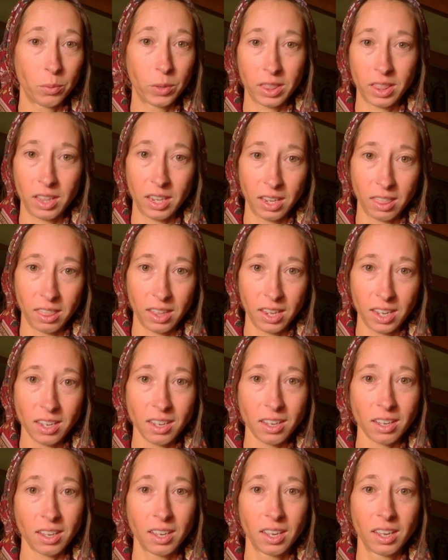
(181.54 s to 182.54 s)
what they
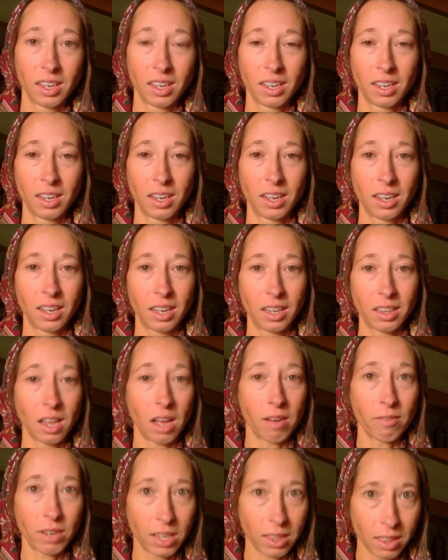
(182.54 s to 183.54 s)
think,
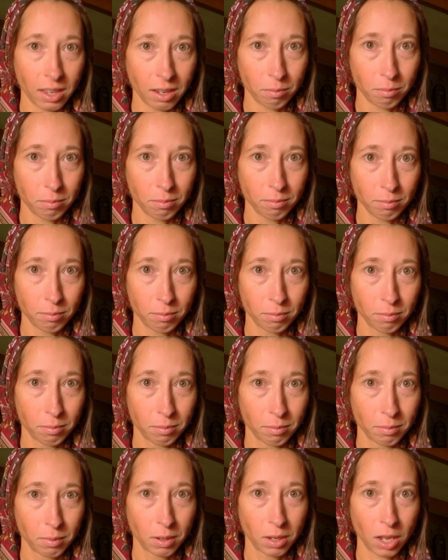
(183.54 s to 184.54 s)
loving them,
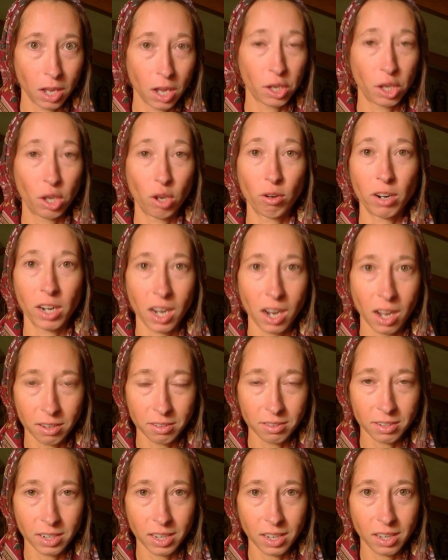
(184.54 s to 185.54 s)
a
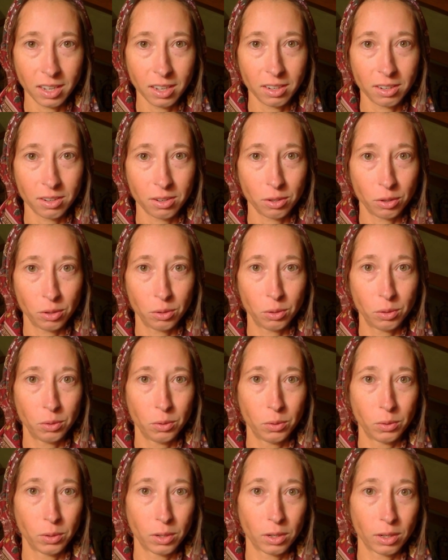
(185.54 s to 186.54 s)
curiosity
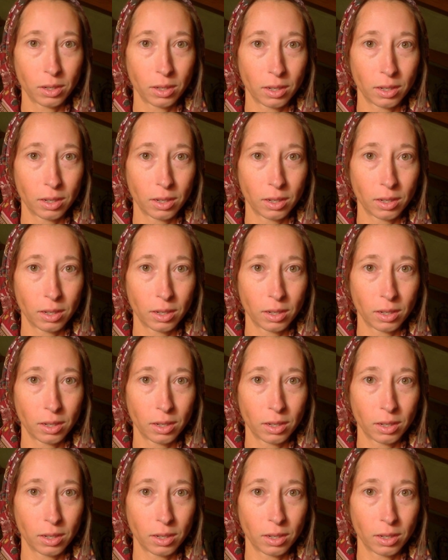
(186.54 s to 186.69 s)
to